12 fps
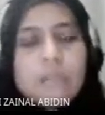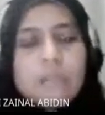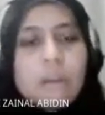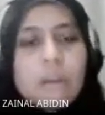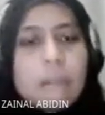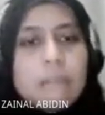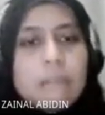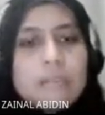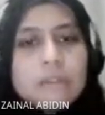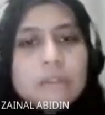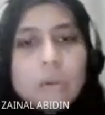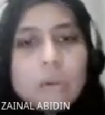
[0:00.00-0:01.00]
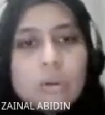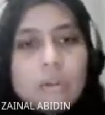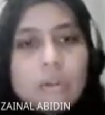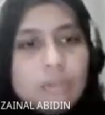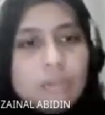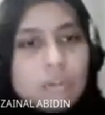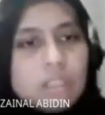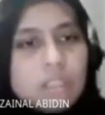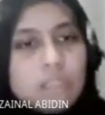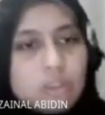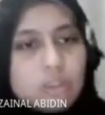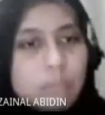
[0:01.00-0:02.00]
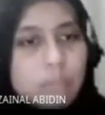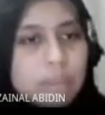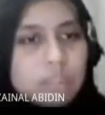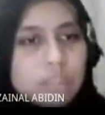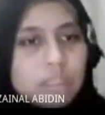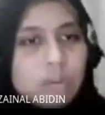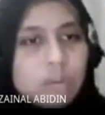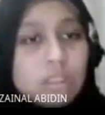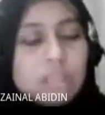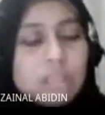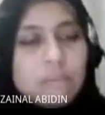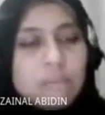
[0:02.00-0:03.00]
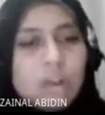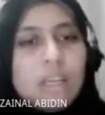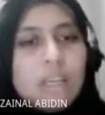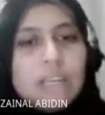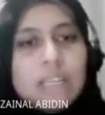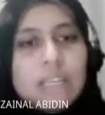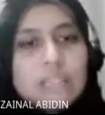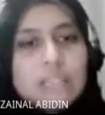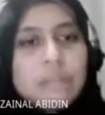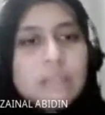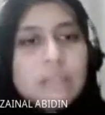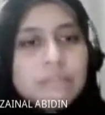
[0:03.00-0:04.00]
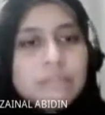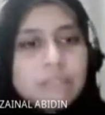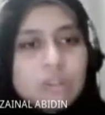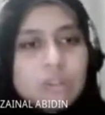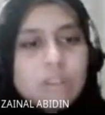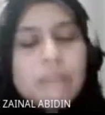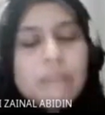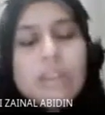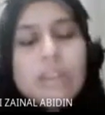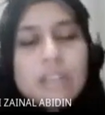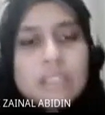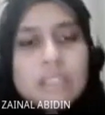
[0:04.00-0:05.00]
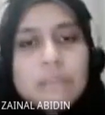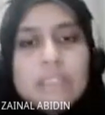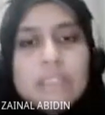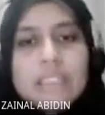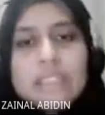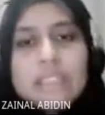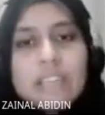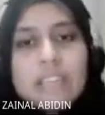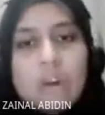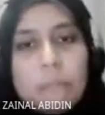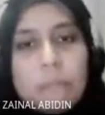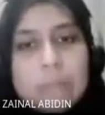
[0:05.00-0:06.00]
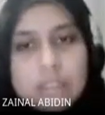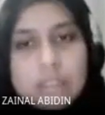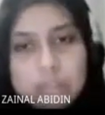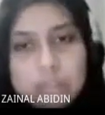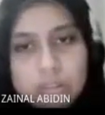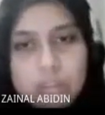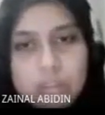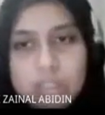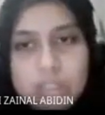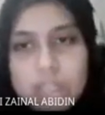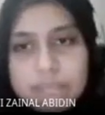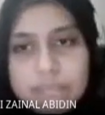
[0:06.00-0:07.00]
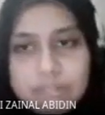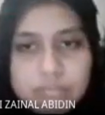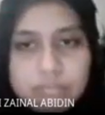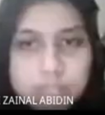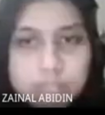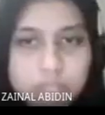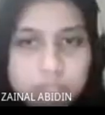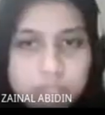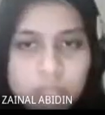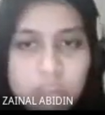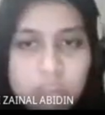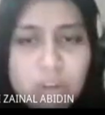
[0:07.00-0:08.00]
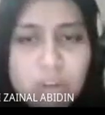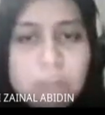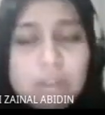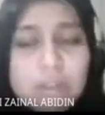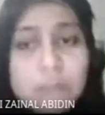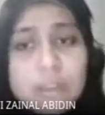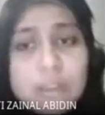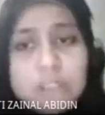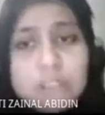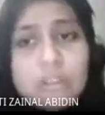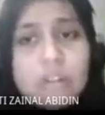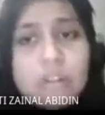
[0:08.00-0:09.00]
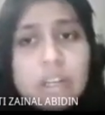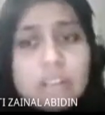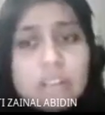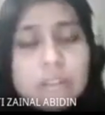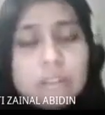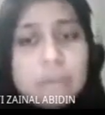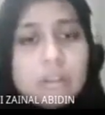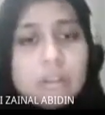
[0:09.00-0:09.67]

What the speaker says: Public. So if you see this operation or this symbol, that's mean, sorry, that's mean it is an open. Okay, an open operation or an attribute.